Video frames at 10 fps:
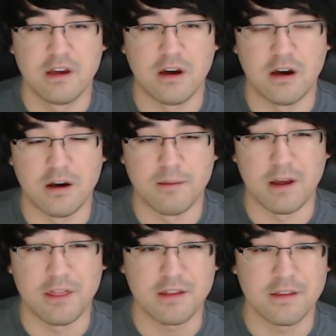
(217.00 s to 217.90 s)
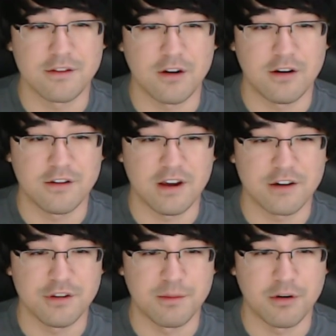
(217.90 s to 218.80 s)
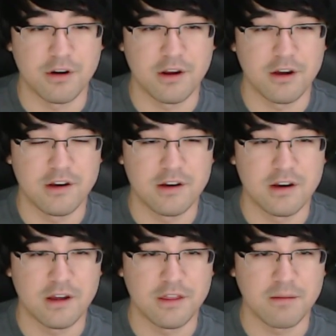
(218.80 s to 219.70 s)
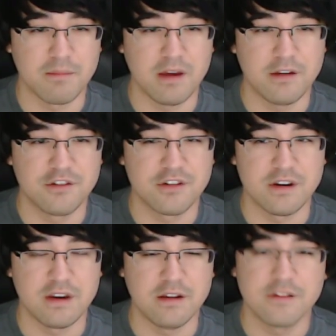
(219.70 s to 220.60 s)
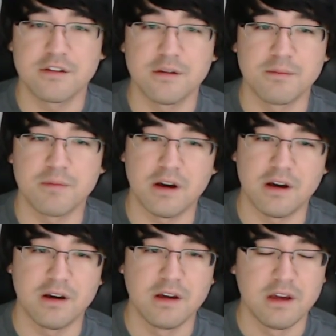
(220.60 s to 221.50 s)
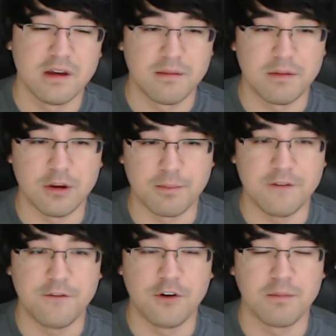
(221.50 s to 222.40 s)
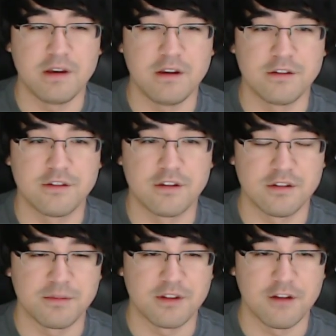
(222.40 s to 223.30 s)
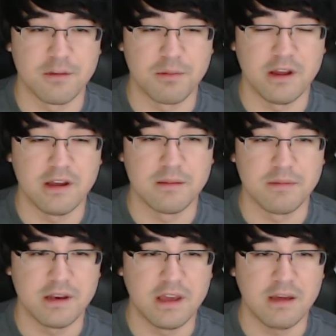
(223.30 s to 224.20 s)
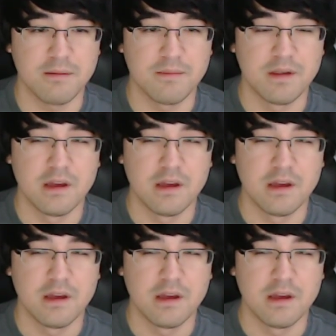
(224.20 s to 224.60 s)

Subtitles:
I think this card is actually pretty good. I think Mage needs some beefier minions, some stuff to play in the mid game.